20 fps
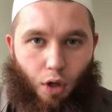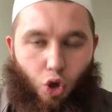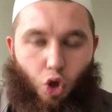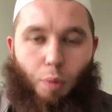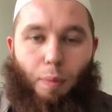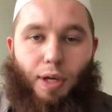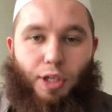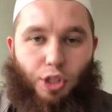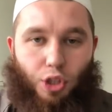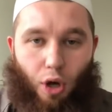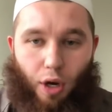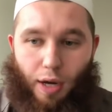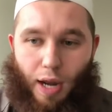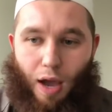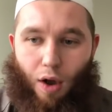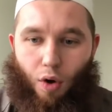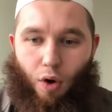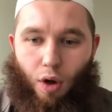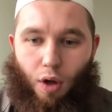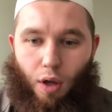You must start
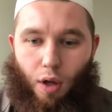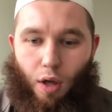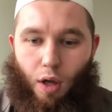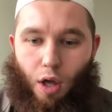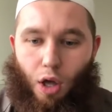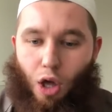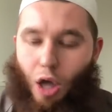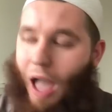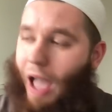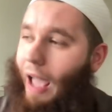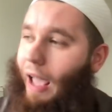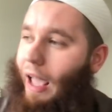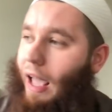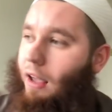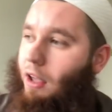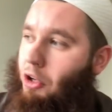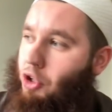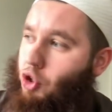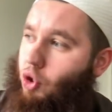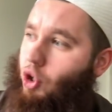now.
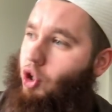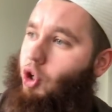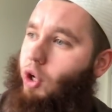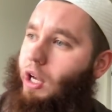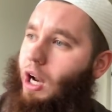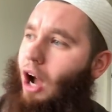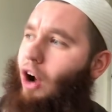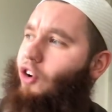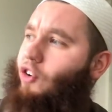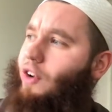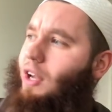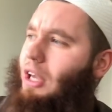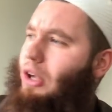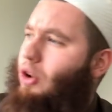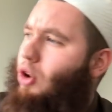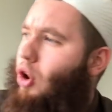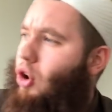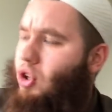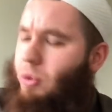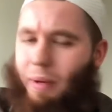As soon as you get hungry,
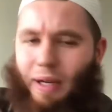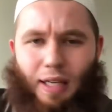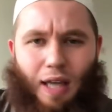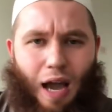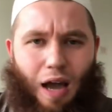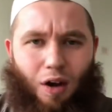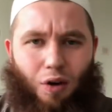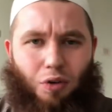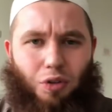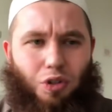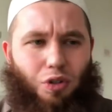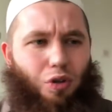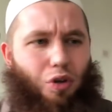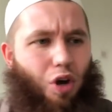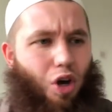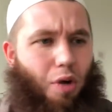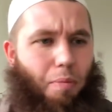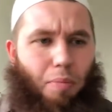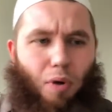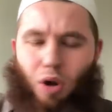you go to McDonald's, you
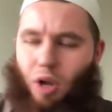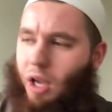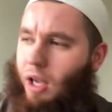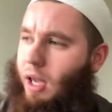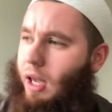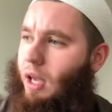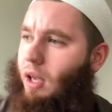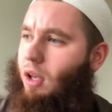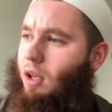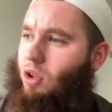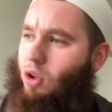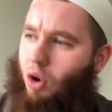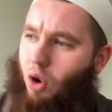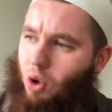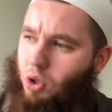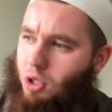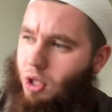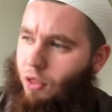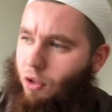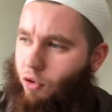go to Burger King, you
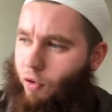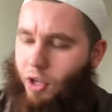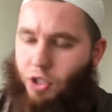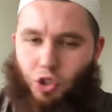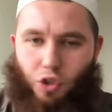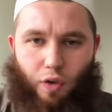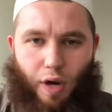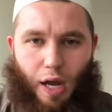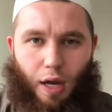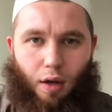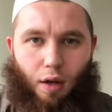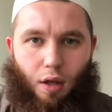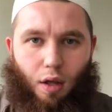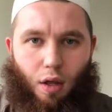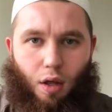go to the restaurant.